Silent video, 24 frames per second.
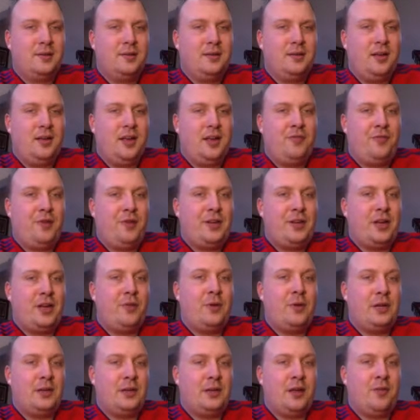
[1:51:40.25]
If we don't win
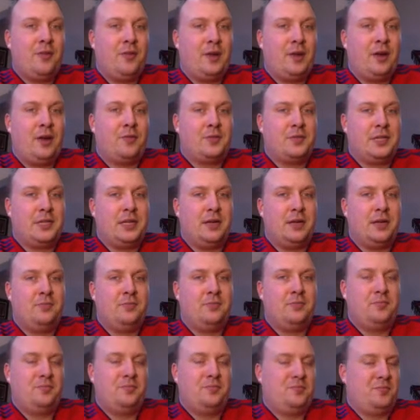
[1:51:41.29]
it, if we obviously
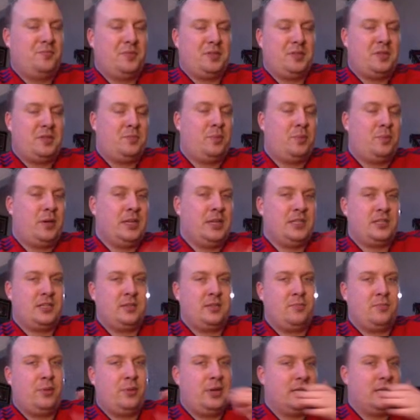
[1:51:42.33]

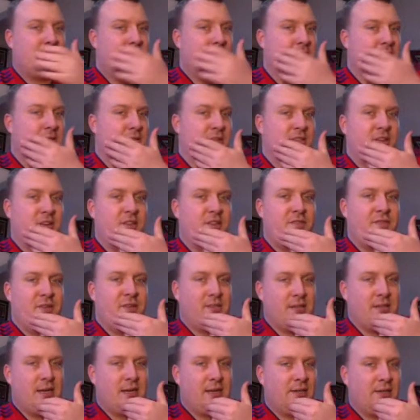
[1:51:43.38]
put this game to the side for a
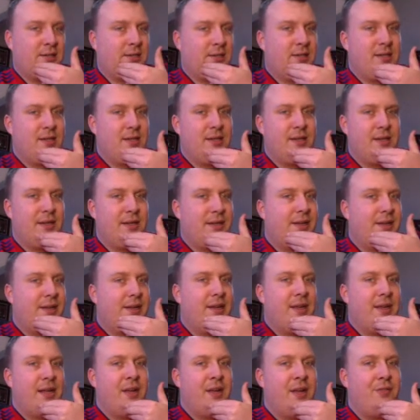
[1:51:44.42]
second,
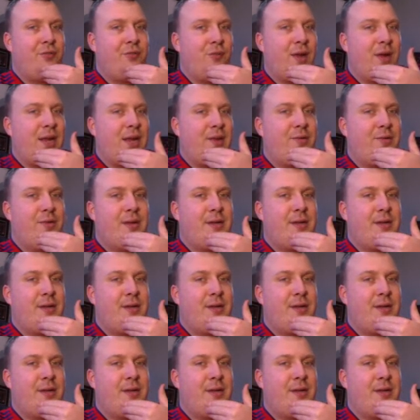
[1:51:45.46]
if we